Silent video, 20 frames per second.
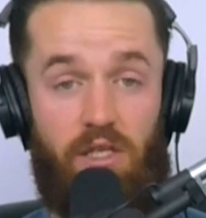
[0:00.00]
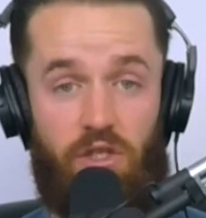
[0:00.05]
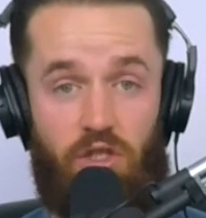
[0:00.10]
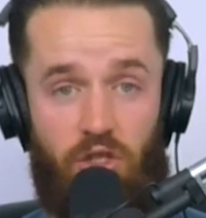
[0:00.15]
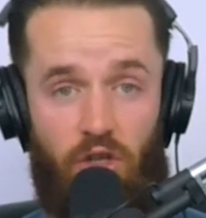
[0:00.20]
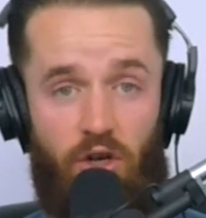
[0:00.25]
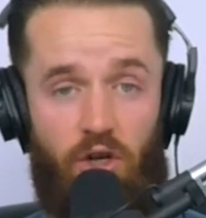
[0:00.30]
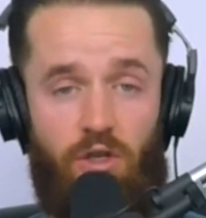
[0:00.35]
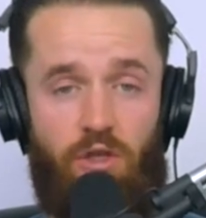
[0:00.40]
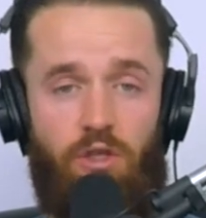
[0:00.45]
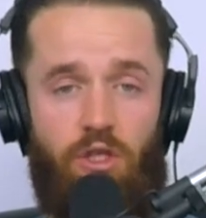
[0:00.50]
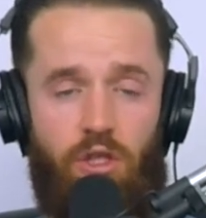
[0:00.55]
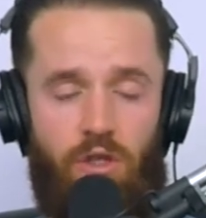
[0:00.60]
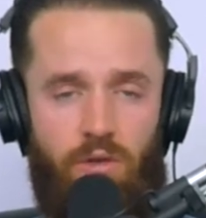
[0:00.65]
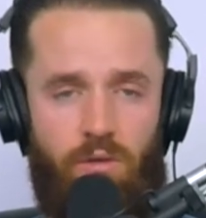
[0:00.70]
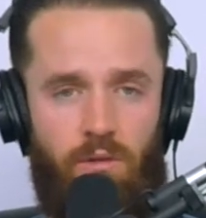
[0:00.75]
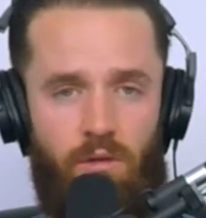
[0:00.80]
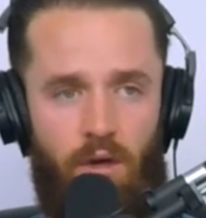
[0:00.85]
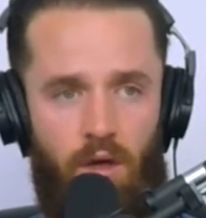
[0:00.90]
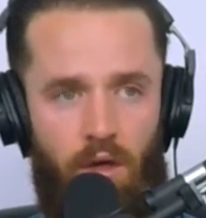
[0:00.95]
to start and
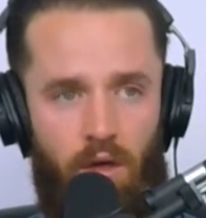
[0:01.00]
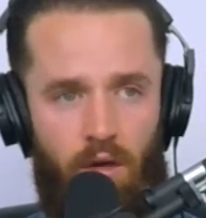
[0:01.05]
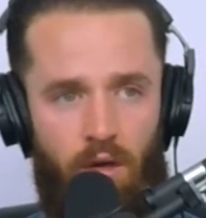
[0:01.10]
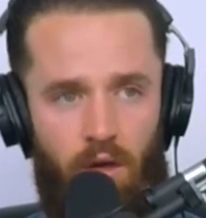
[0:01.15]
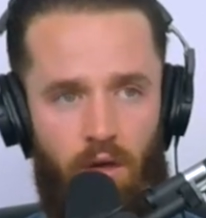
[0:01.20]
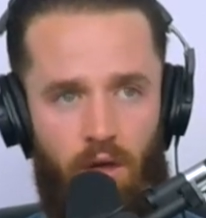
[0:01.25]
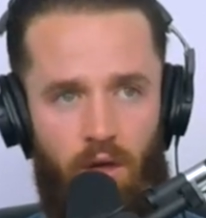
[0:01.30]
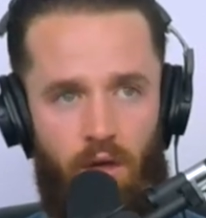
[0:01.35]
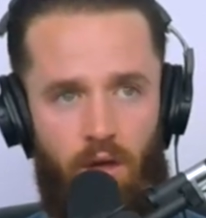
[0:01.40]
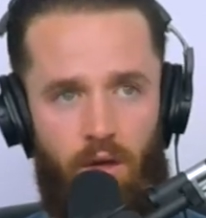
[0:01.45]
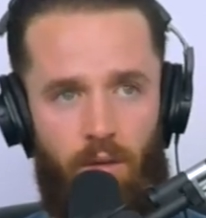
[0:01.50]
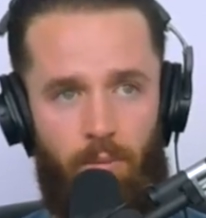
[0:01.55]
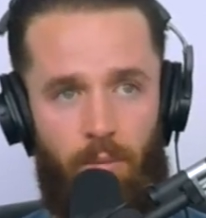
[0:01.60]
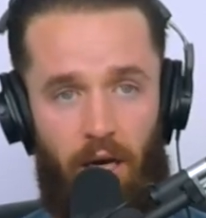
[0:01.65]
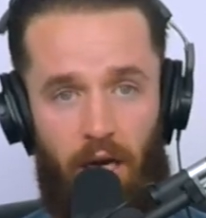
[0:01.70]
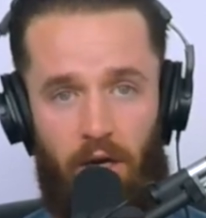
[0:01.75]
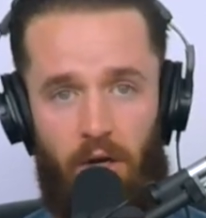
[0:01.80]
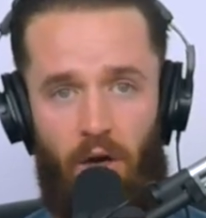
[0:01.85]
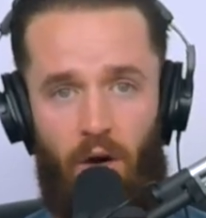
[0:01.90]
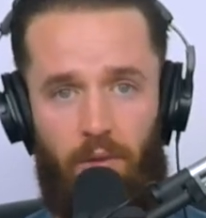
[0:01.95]
do. But
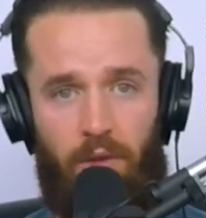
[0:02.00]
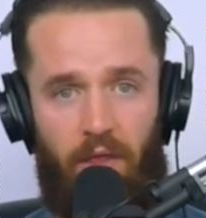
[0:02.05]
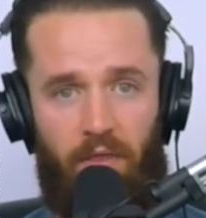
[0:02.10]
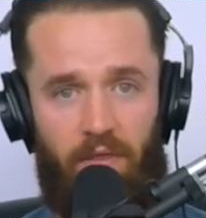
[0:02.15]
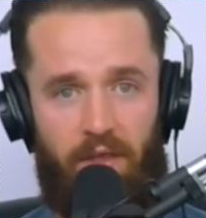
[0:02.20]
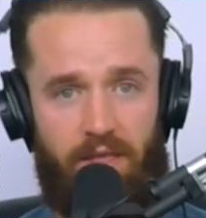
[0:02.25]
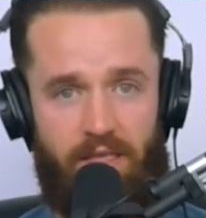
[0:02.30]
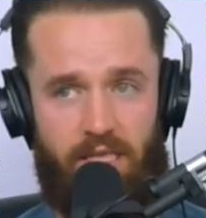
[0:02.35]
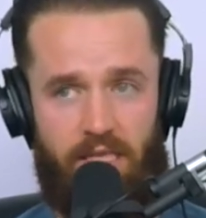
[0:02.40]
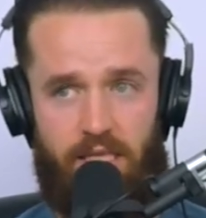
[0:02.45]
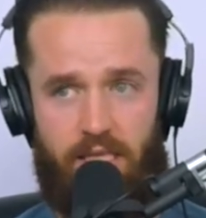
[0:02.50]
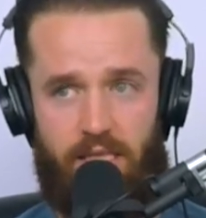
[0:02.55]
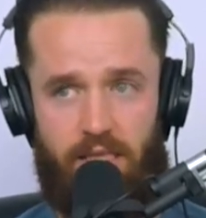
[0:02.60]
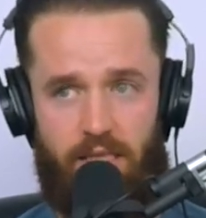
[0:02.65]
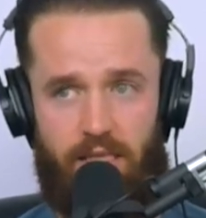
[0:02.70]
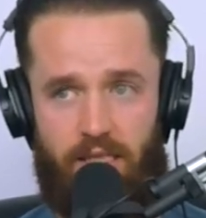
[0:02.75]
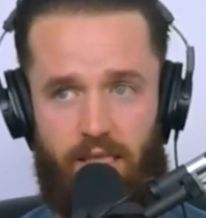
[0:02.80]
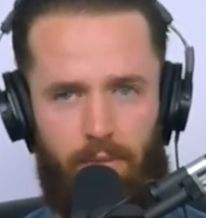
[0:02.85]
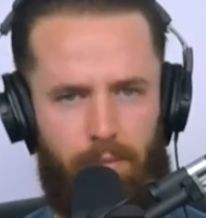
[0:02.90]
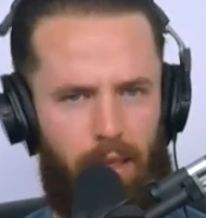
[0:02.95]
I know that this isn't
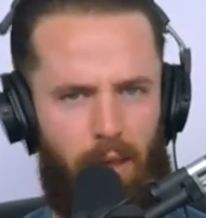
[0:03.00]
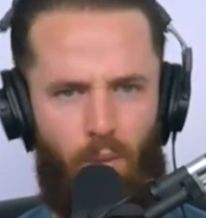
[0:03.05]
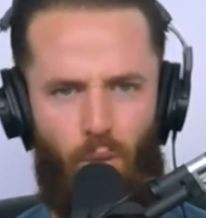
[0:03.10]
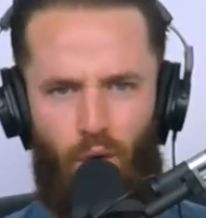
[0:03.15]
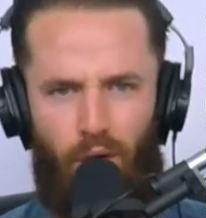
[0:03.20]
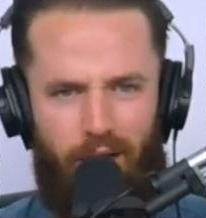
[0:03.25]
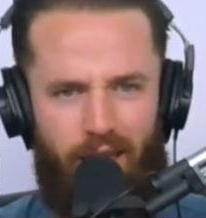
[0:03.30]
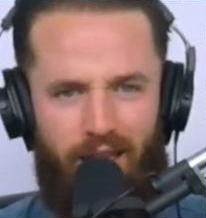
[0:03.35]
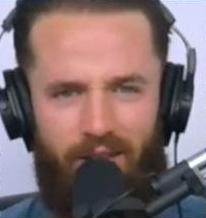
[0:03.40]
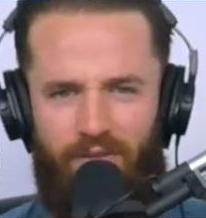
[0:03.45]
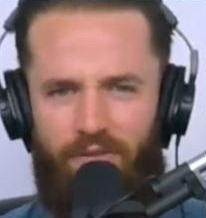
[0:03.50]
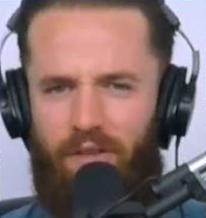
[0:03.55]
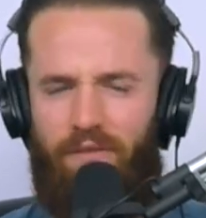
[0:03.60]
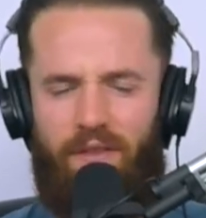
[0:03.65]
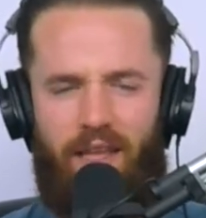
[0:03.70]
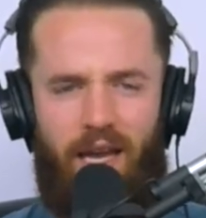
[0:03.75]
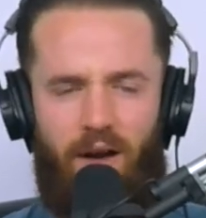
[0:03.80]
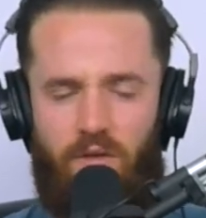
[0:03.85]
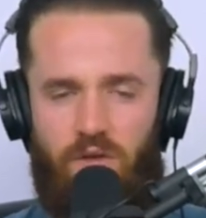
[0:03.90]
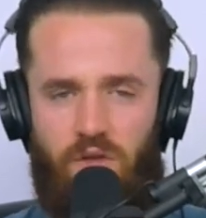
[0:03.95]
something I'm working on
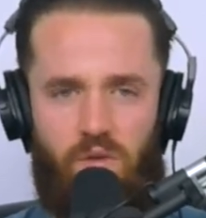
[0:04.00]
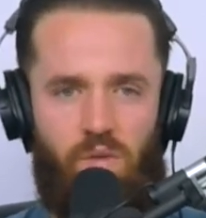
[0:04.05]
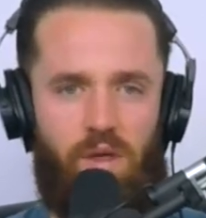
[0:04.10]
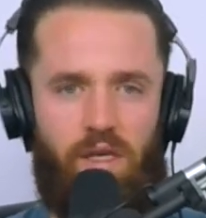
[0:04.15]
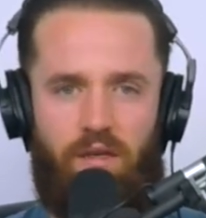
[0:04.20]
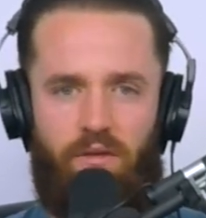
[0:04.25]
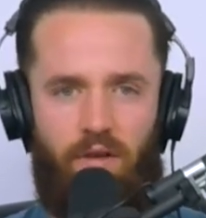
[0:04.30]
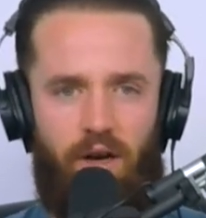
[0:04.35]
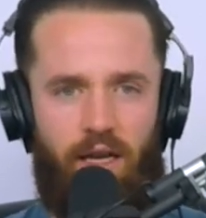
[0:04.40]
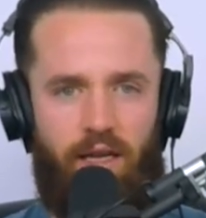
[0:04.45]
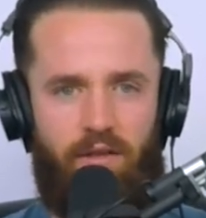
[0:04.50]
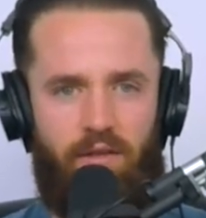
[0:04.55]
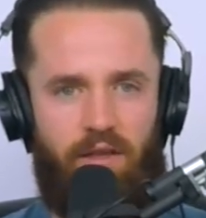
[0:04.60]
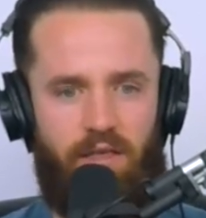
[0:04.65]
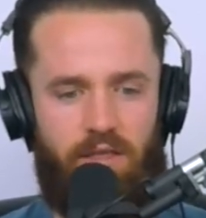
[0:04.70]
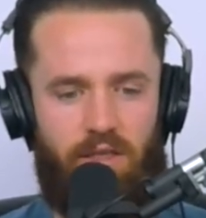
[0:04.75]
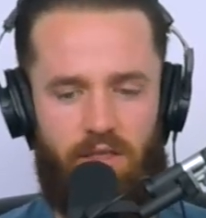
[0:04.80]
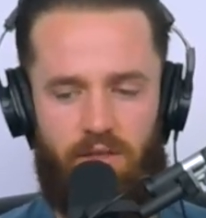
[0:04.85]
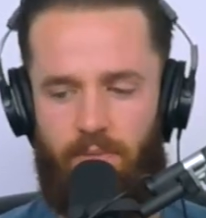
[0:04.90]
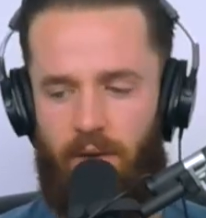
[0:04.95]
50 hours a week, right?
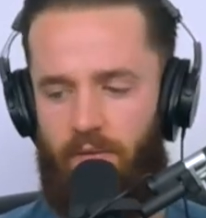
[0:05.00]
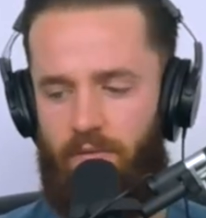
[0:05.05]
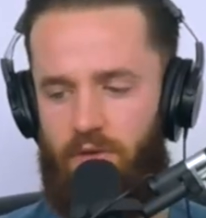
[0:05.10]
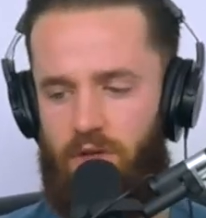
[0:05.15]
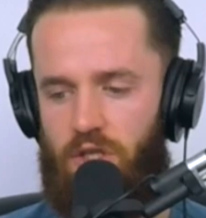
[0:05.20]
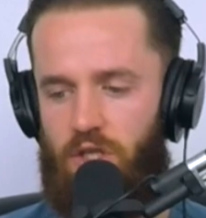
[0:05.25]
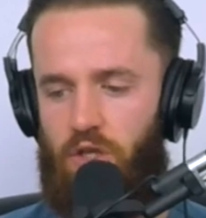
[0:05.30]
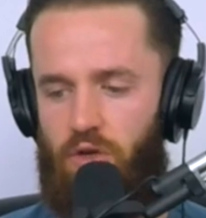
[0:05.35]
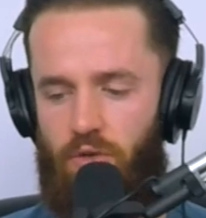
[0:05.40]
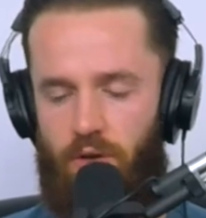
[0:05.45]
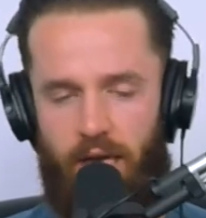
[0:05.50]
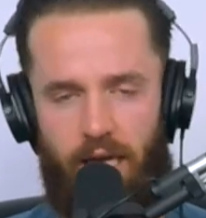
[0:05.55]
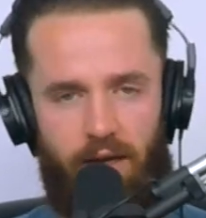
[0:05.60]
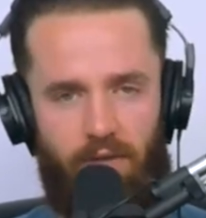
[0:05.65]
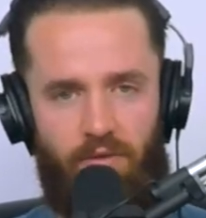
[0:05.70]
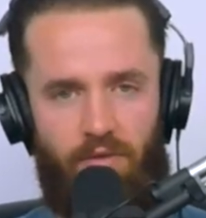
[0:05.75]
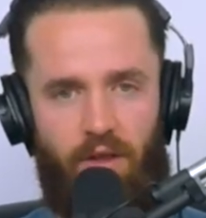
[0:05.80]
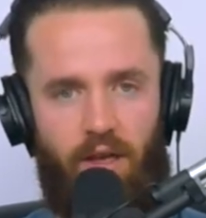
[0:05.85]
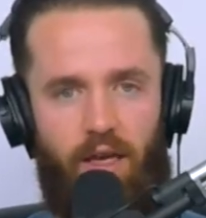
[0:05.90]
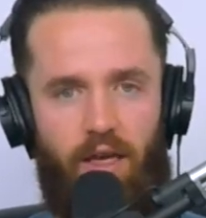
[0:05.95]
This is my first
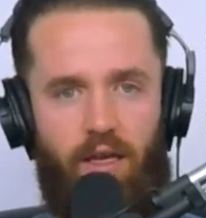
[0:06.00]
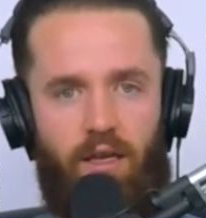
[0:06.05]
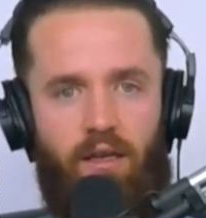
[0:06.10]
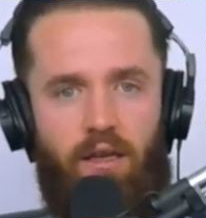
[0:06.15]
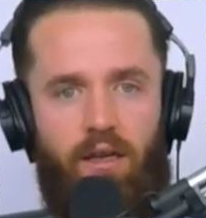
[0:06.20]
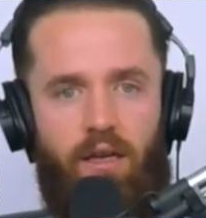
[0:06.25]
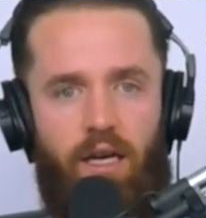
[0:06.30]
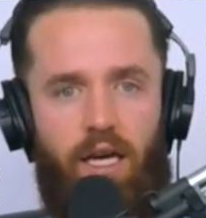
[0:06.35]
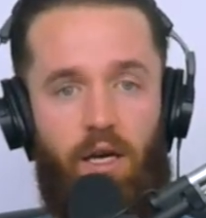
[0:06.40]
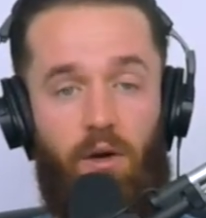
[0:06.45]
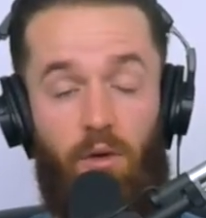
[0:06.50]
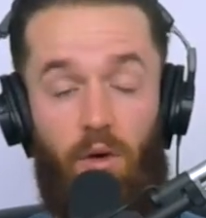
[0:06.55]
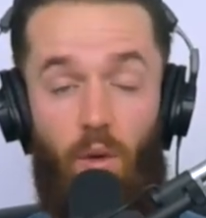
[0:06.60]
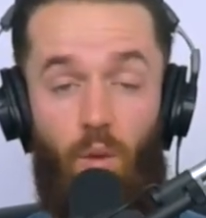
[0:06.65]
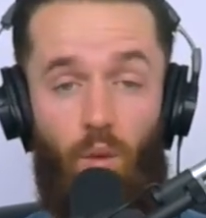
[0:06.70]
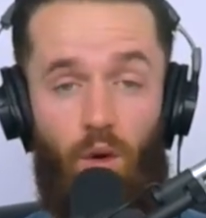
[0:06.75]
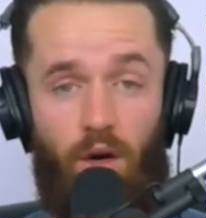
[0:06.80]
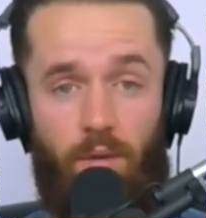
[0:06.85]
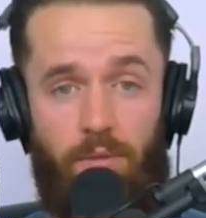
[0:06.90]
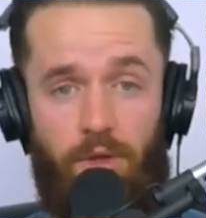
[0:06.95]
creative thing. I don't know
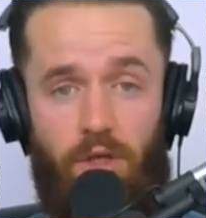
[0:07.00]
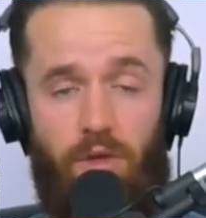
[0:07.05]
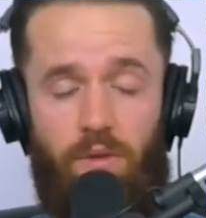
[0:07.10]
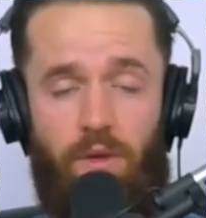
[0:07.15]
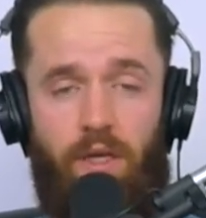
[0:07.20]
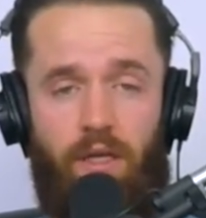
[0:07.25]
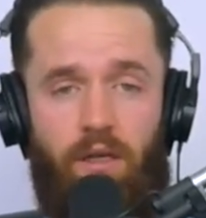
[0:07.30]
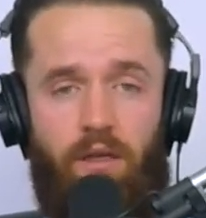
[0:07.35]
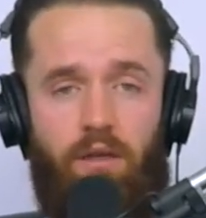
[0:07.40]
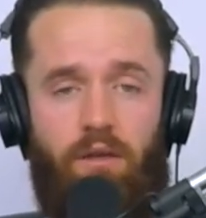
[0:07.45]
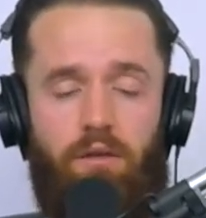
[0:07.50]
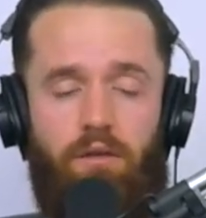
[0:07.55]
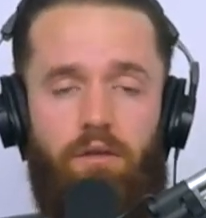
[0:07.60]
what I'm doing.